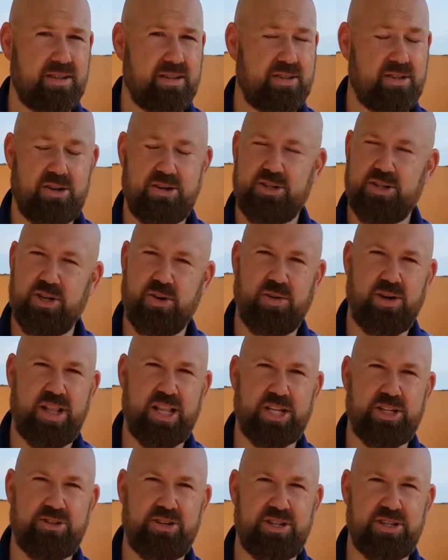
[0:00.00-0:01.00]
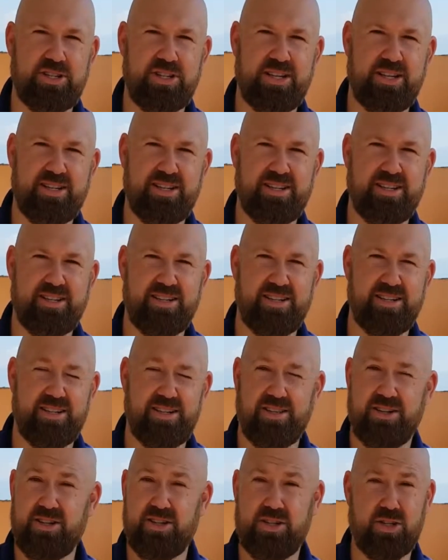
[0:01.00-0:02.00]
There's no electricity,
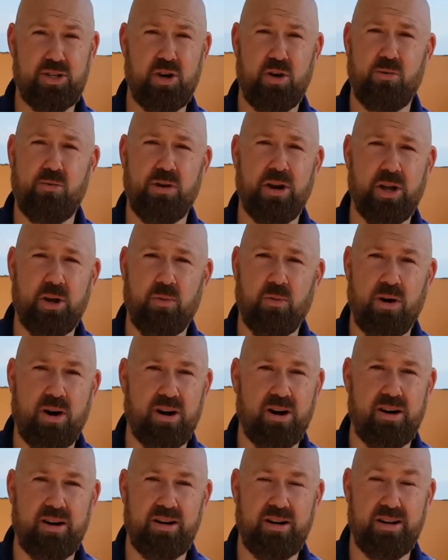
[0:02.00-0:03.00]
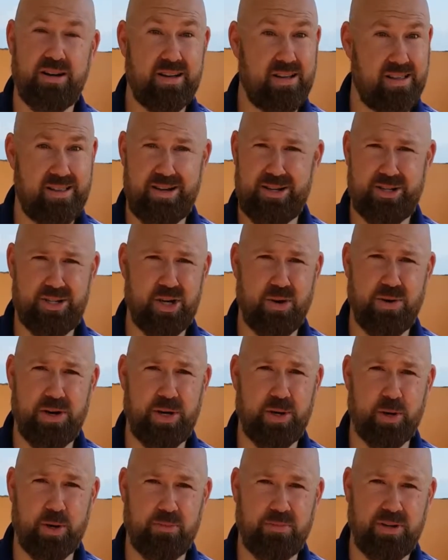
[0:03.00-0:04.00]
there's no running water, there's no
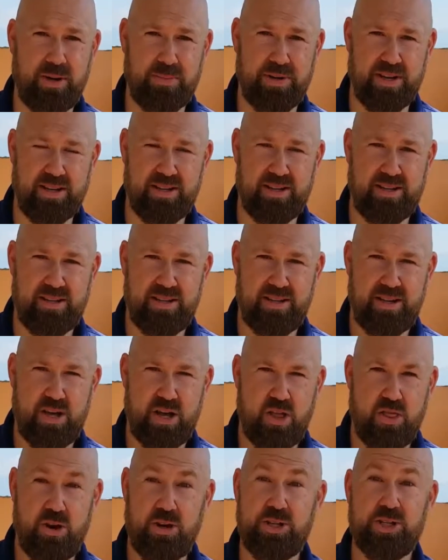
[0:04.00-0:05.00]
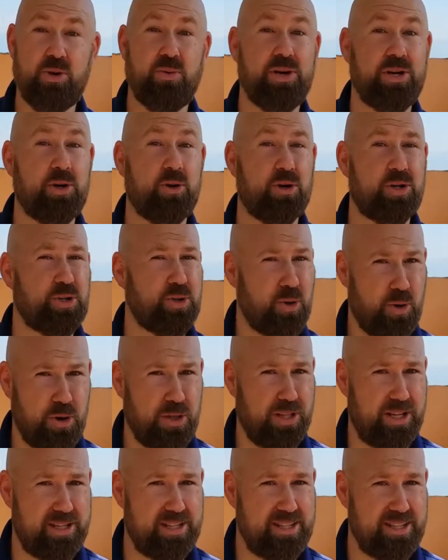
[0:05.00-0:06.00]
indoor plumbing, there's no indoor
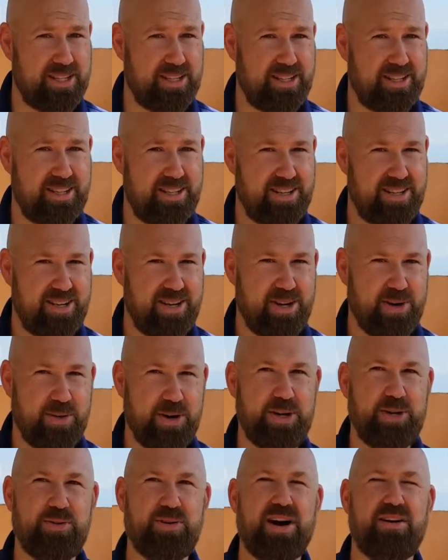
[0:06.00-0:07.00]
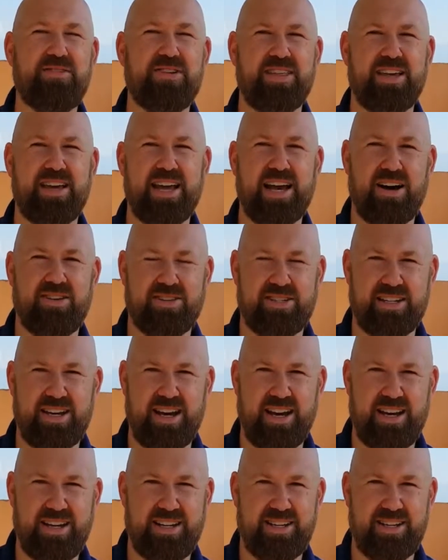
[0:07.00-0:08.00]
toilets. We do everything outside.